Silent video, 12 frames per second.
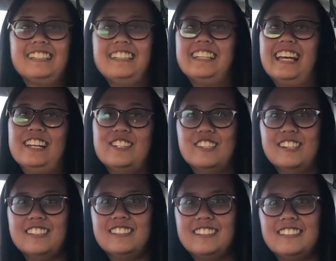think the
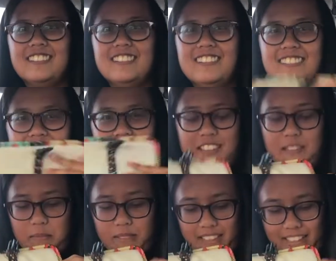Kendra's. Yeah.
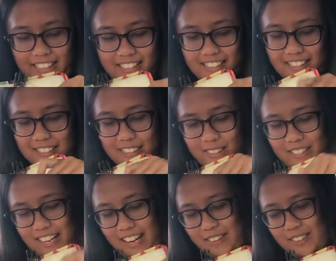But yeah. So we
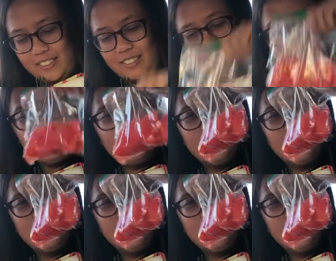have some